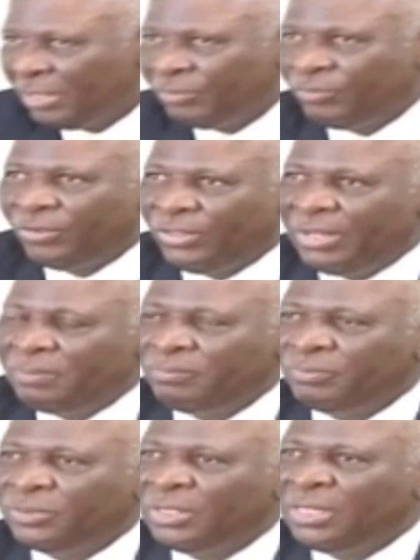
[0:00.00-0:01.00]
for
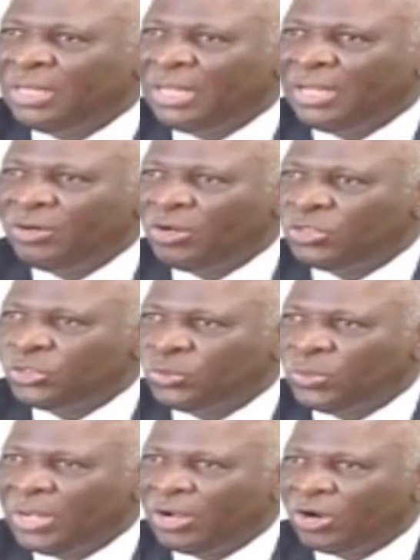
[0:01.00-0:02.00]
them and
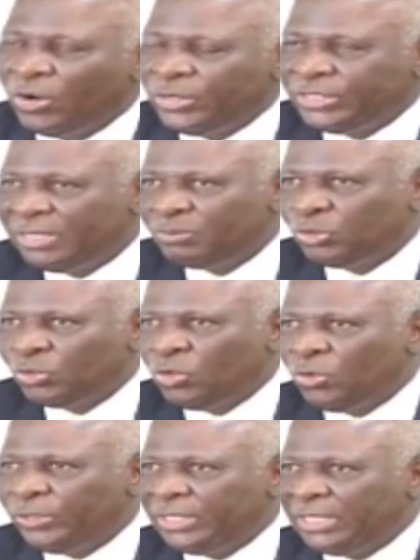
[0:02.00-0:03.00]
also encourage them to
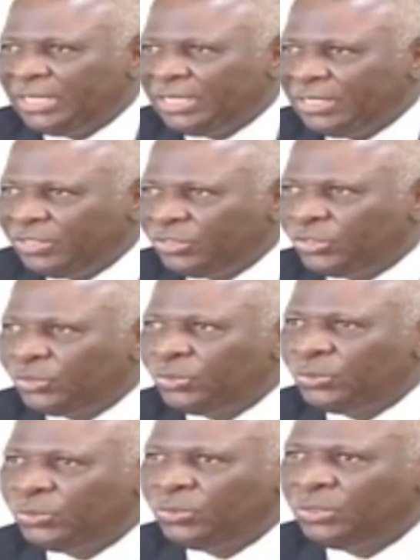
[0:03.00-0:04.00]
go
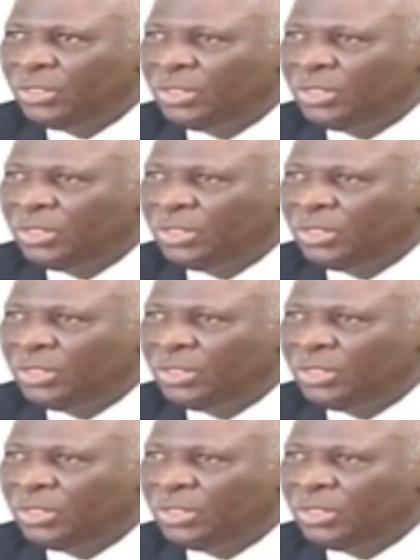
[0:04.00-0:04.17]
into